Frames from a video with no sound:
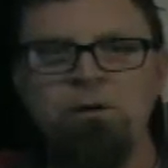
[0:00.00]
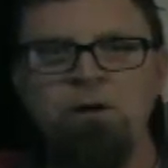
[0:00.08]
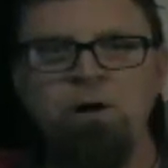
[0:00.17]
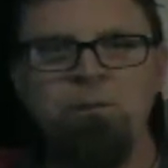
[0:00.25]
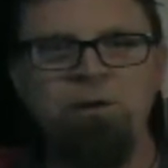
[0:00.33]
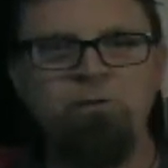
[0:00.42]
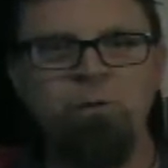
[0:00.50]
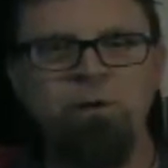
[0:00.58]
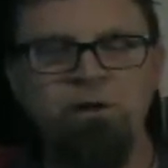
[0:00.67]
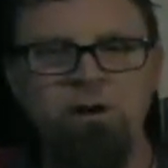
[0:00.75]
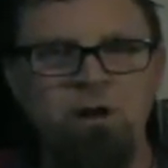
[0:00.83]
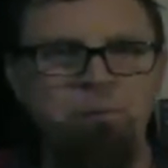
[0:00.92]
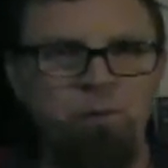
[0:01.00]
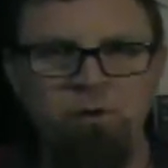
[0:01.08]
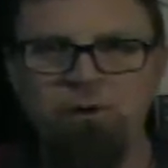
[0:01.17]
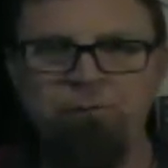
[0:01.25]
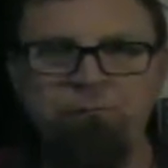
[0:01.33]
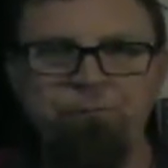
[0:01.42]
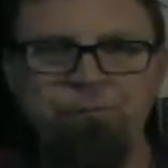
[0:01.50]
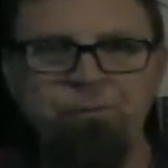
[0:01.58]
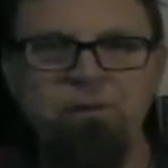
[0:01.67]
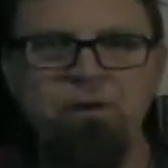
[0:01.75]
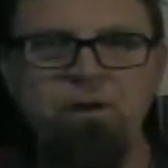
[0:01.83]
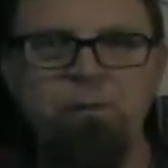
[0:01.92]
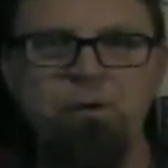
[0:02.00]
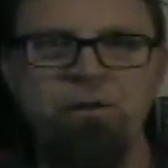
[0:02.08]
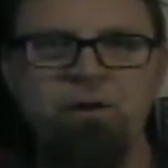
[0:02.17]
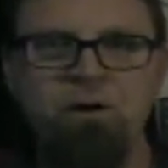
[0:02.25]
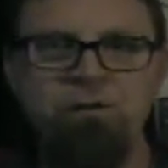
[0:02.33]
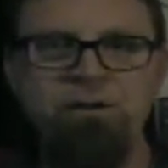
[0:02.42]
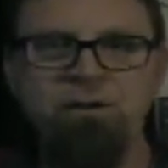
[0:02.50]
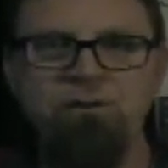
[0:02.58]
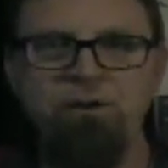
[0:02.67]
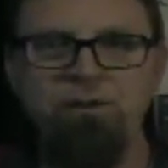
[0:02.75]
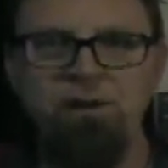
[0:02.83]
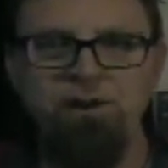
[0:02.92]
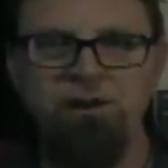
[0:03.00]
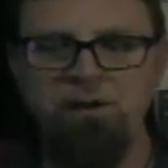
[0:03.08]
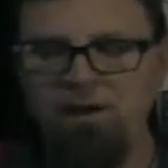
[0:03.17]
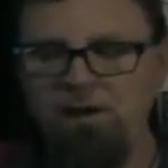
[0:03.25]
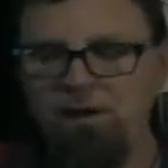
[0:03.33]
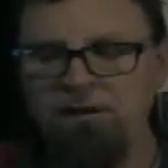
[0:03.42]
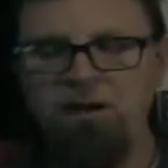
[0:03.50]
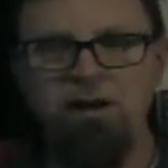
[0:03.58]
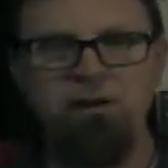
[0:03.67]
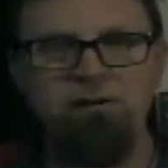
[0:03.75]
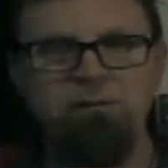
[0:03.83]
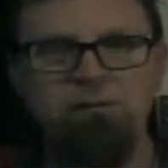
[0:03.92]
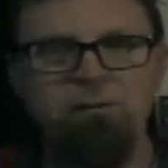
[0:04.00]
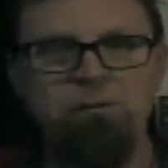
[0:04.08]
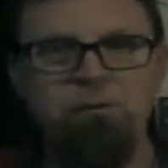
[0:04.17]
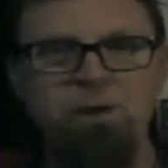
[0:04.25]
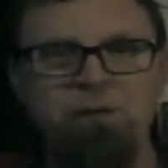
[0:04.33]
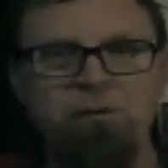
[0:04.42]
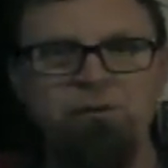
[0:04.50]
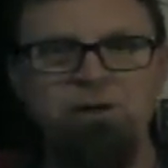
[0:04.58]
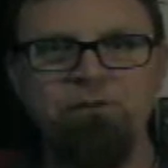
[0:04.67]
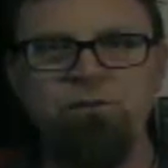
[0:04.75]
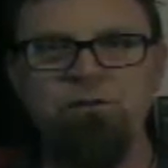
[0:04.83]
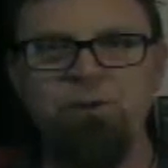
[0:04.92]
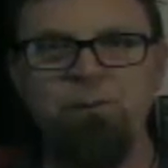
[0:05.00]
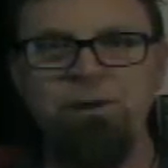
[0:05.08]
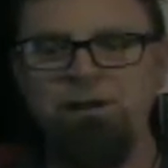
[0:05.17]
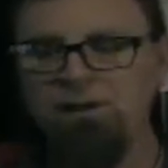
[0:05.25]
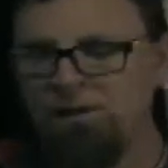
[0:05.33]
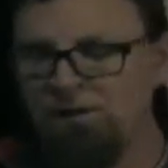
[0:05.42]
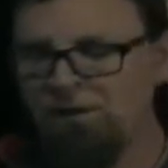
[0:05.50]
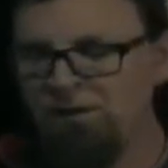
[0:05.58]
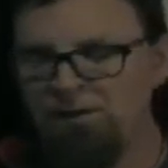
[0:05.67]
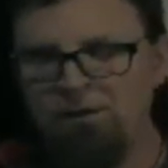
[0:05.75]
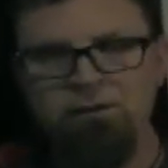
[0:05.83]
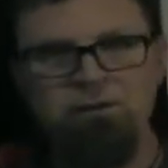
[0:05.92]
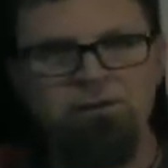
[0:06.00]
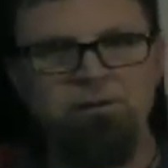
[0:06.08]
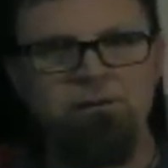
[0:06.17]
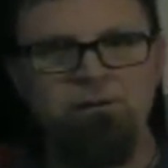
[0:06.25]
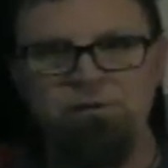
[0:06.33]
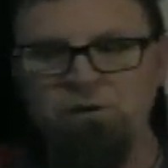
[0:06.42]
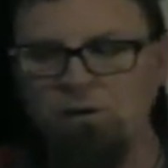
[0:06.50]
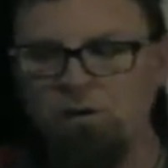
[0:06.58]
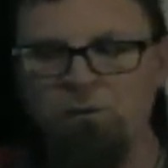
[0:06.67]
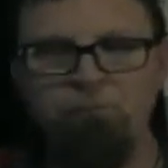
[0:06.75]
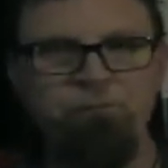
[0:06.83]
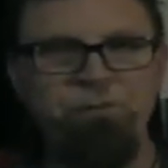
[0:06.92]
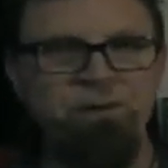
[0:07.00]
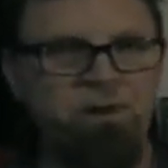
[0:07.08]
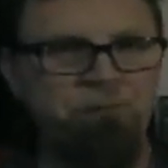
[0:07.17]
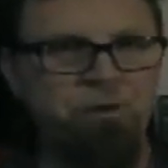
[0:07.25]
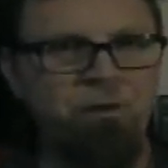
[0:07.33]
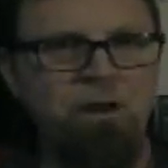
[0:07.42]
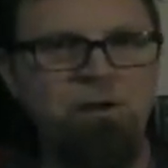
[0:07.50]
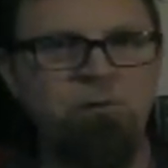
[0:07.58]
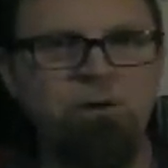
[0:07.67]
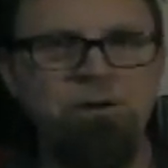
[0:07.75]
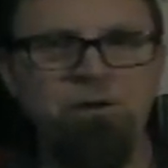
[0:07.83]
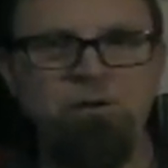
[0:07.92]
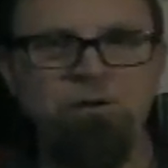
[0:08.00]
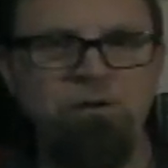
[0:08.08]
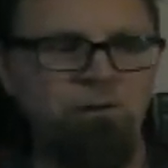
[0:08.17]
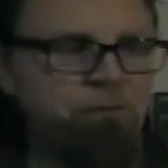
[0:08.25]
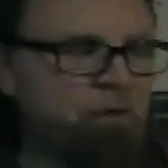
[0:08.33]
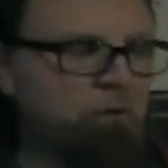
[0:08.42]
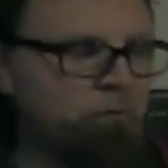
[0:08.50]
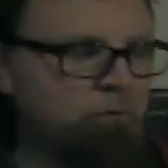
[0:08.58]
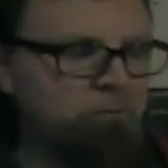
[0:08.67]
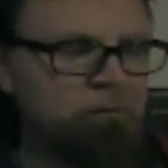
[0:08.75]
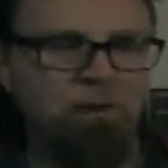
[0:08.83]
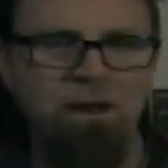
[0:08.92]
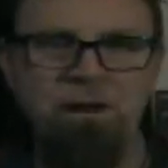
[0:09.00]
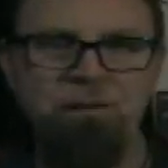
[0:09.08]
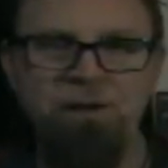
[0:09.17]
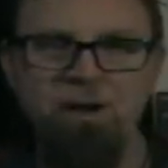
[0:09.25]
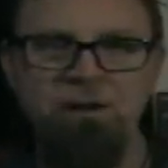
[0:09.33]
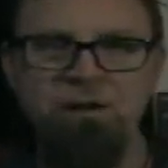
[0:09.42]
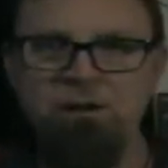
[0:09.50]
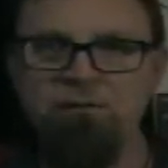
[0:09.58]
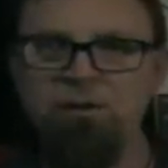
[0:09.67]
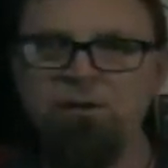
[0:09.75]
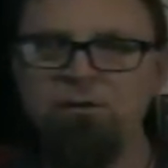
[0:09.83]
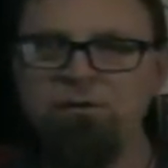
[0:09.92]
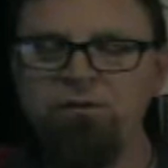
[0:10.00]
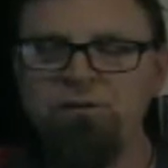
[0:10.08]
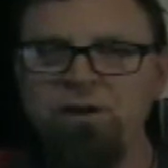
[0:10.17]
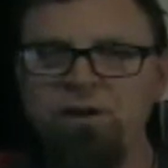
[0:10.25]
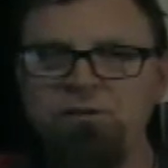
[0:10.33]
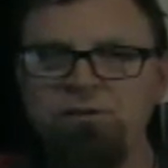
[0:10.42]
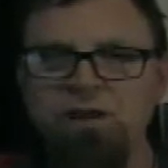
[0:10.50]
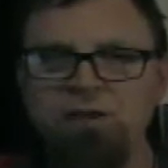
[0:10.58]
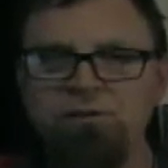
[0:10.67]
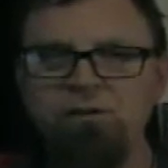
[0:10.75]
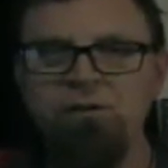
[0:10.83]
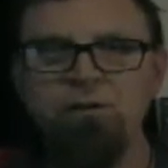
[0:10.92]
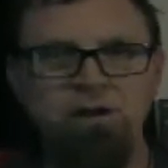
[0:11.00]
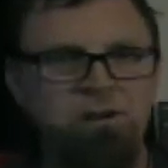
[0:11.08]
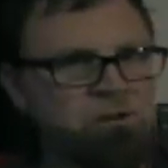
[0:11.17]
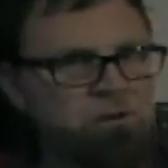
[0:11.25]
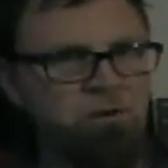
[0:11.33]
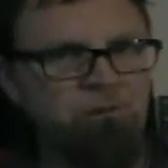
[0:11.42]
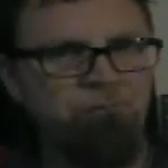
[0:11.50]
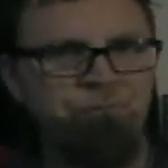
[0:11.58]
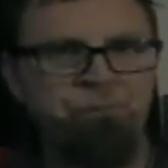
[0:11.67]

on my Twitter, I'll put I'll put the contest on there and uh, mail those out to somebody. So if you like what you're, if you like the idea of this uh, standstill and you're